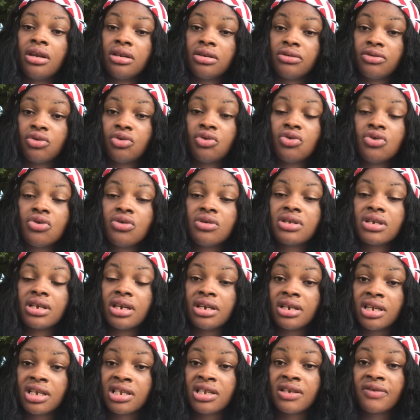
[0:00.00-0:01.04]
to use a
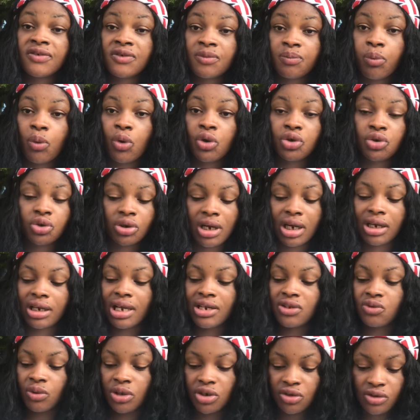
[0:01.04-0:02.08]
native sponge. You can
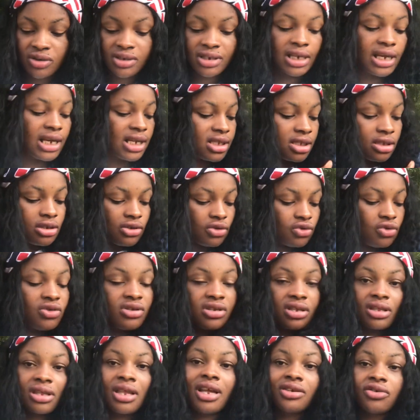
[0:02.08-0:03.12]
as well just get it,
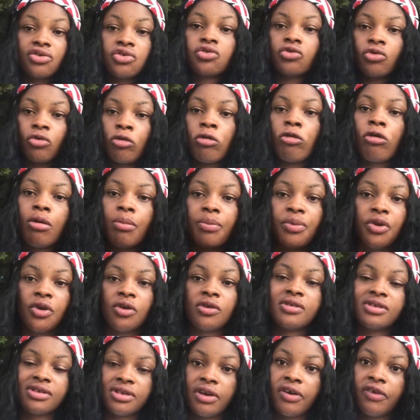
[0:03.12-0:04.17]
use it and scrub
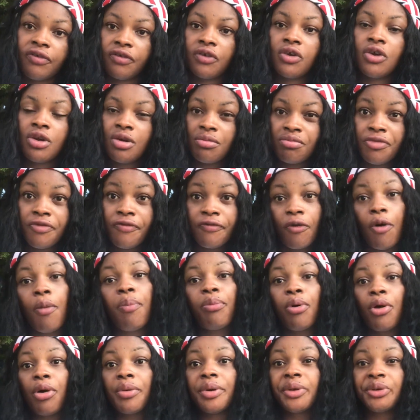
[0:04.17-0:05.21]
yourself before
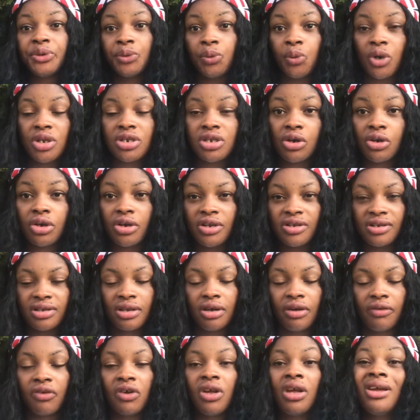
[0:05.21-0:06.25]
pouring the water on
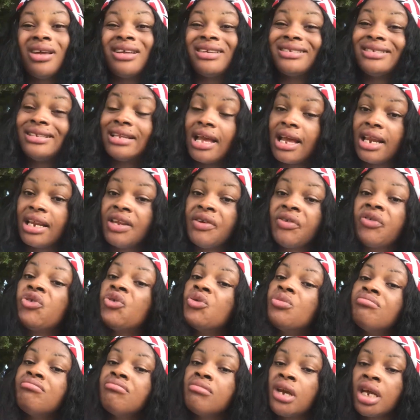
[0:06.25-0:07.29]
yourself. Then if
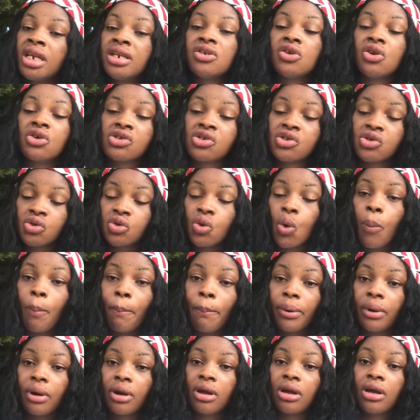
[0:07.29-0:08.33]
you made your soap,
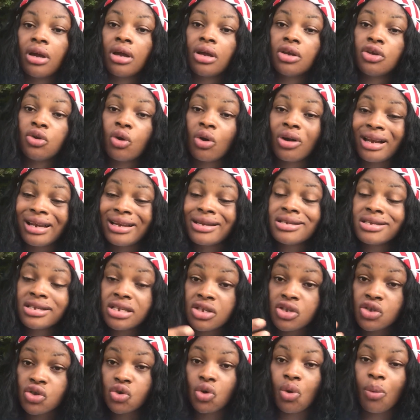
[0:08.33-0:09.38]
your
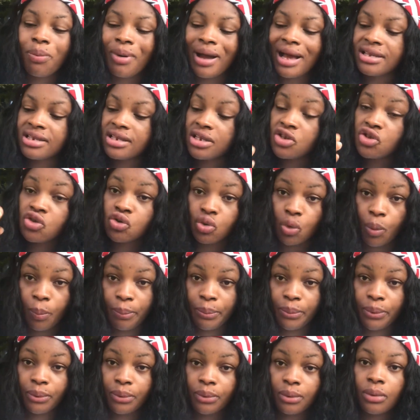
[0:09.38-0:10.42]
cleansing soap as a soap,
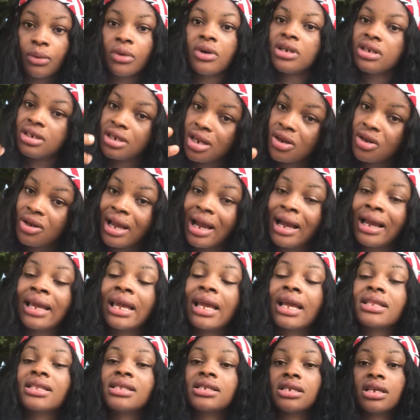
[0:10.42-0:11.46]
then you can
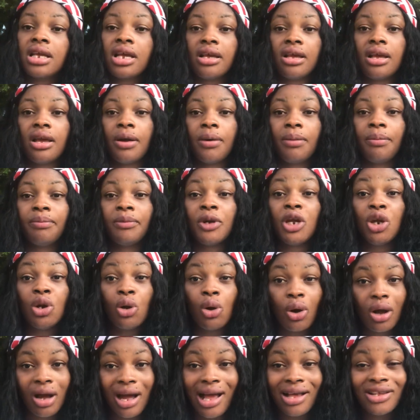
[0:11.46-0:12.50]
get a
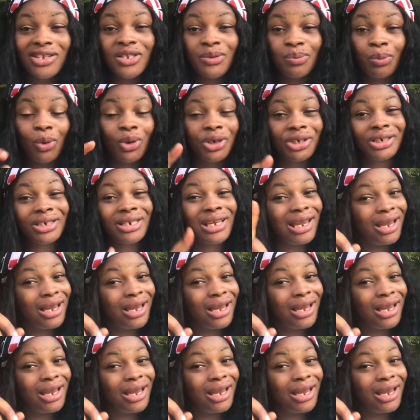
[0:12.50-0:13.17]
local sponge,